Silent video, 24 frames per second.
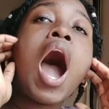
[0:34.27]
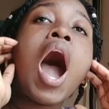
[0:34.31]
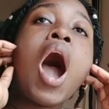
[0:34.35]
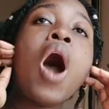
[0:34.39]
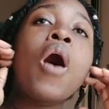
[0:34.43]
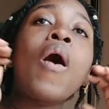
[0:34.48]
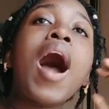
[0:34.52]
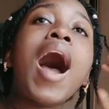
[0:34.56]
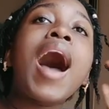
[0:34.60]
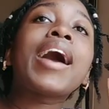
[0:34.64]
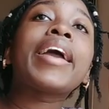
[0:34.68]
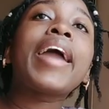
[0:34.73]

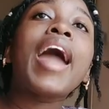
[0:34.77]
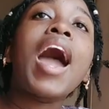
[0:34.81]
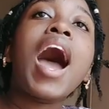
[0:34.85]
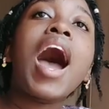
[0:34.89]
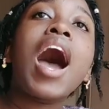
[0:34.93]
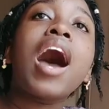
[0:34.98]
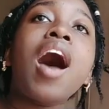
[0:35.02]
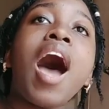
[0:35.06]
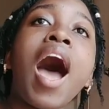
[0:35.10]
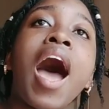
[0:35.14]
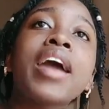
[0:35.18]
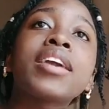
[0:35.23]
Oh,
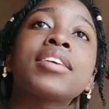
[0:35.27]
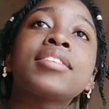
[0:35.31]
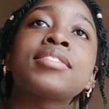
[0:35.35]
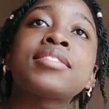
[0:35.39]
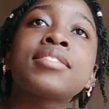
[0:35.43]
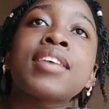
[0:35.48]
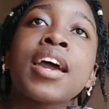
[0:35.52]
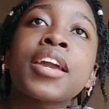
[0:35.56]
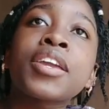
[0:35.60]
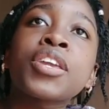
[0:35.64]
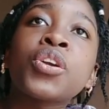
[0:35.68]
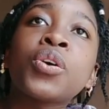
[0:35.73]
I
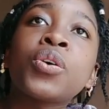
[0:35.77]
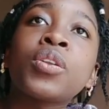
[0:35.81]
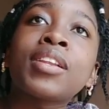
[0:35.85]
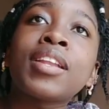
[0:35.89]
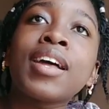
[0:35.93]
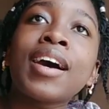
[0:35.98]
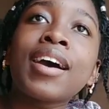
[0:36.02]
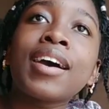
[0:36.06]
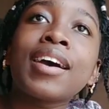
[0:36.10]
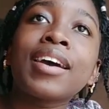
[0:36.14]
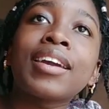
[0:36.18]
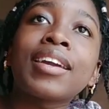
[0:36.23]
sang your
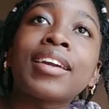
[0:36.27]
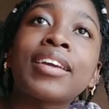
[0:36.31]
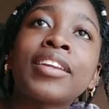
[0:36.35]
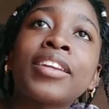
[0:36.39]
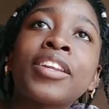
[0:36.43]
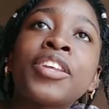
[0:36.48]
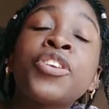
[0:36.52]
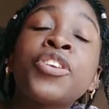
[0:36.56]
line.